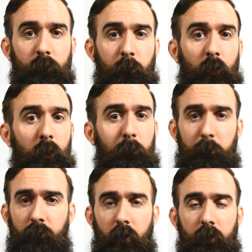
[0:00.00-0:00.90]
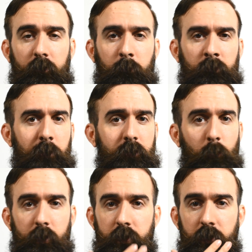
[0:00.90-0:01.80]
with all my products, especially
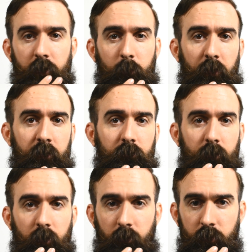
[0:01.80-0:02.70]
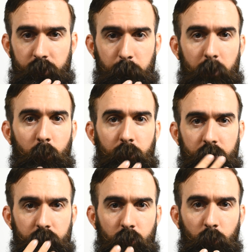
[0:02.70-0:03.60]
when you're dealing with things that are around your mouth,
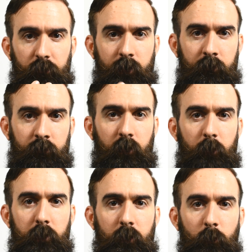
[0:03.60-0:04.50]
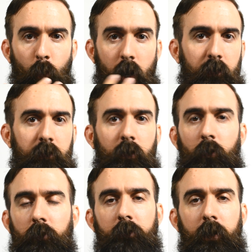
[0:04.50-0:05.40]
your nose, and that's going to be wearing there
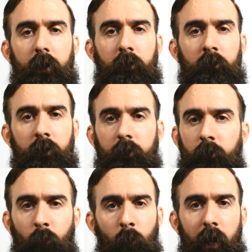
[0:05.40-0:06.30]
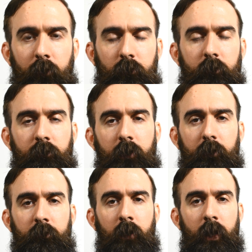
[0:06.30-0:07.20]
all day, like wax on your
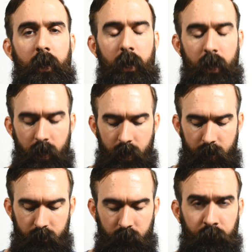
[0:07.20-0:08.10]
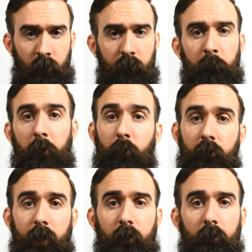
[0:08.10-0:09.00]
face. And if you're not familiar with
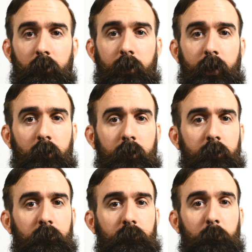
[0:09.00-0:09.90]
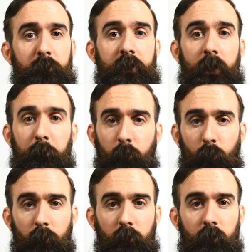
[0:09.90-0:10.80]
lanolin, lanolin is from sheep's
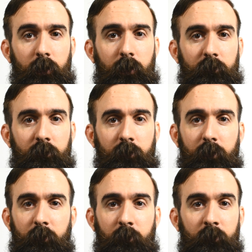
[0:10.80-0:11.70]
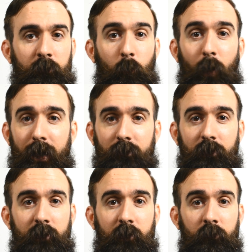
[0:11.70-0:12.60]
wool. It's a wax
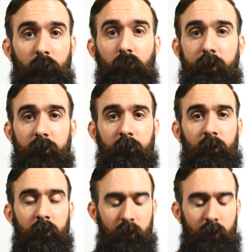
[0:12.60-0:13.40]
that they secrete,